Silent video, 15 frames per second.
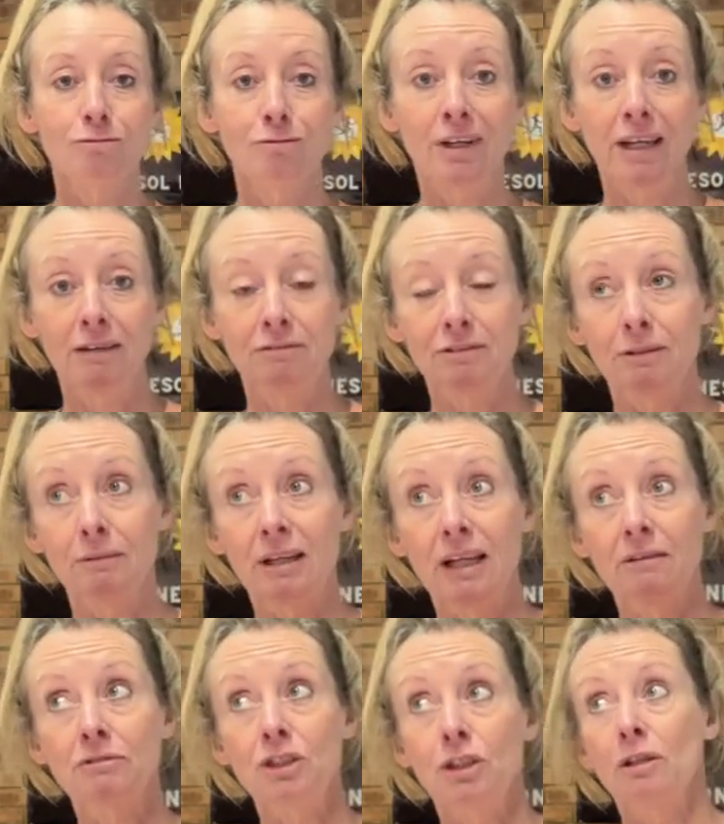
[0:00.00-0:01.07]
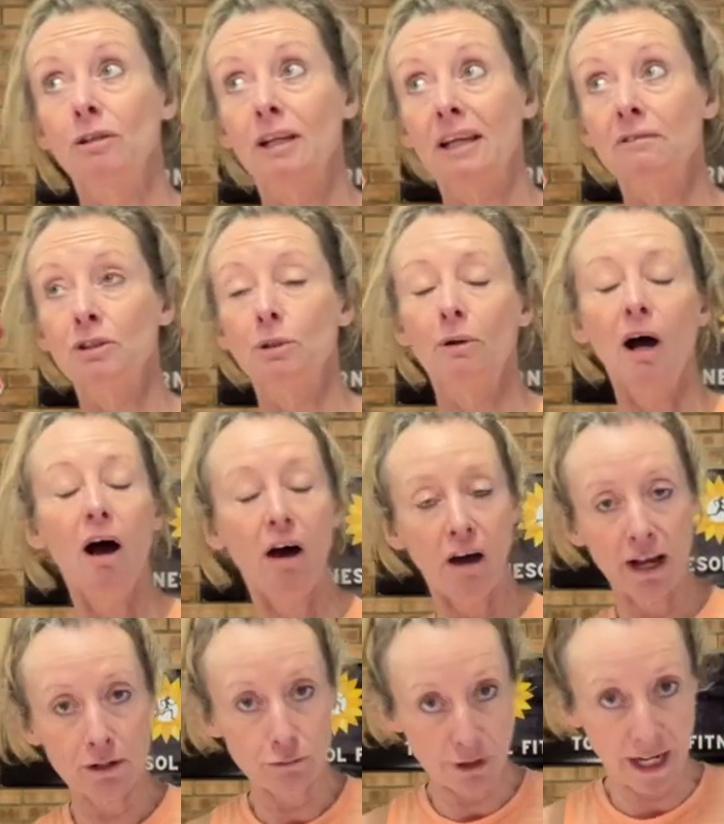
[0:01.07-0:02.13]
gives you a high
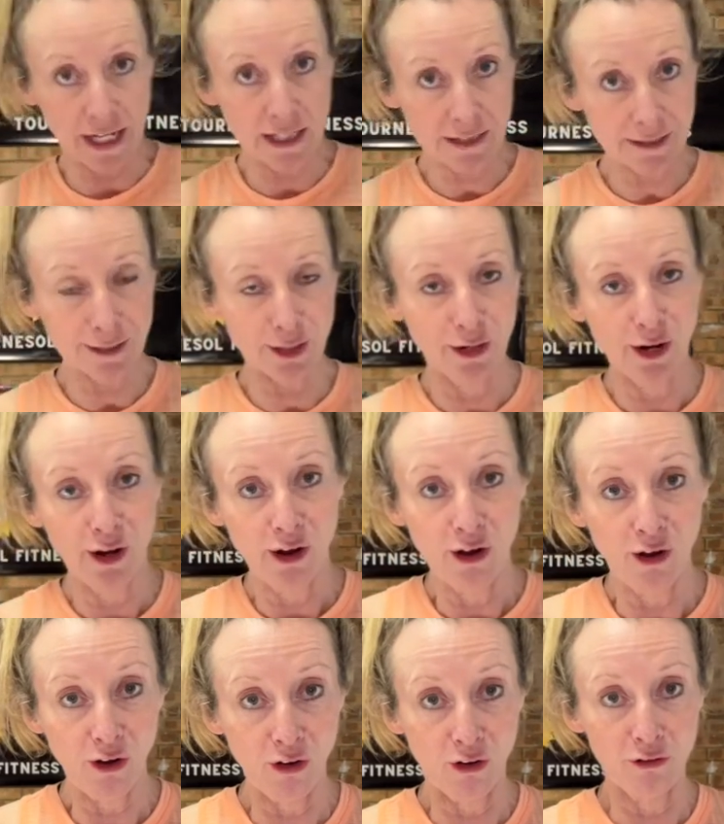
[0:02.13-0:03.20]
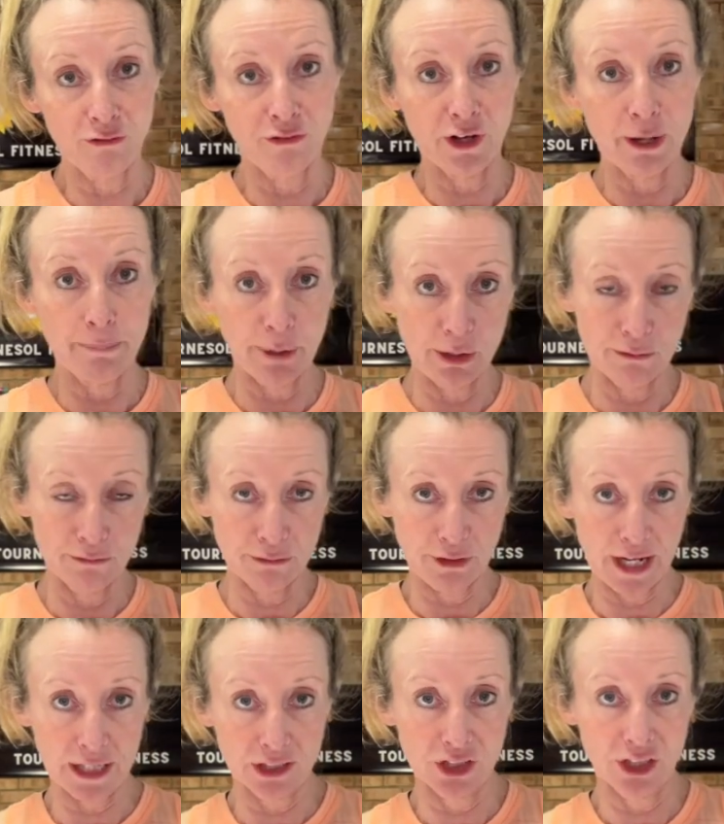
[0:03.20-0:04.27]
risk of a bone
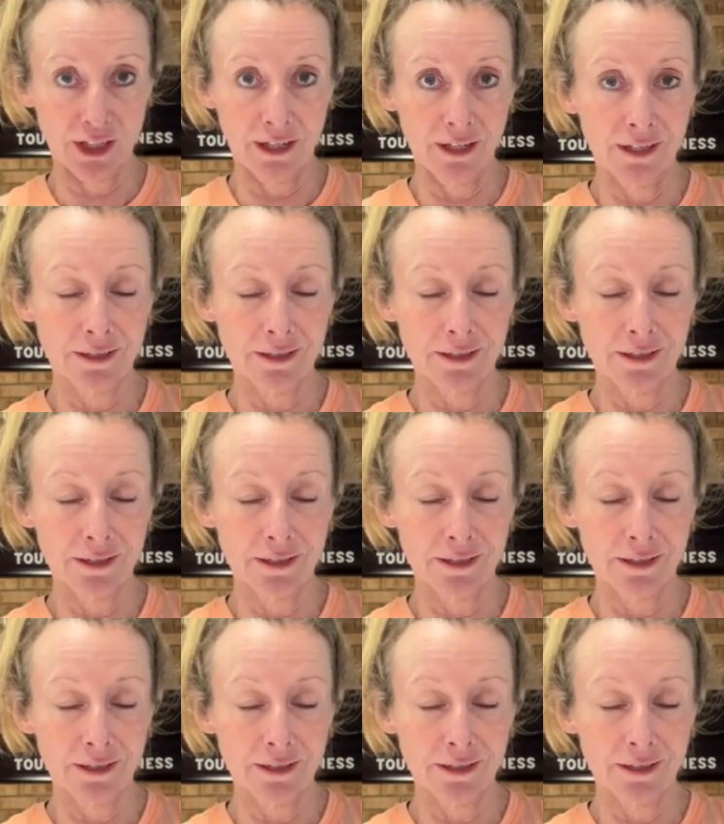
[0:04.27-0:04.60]
fracture.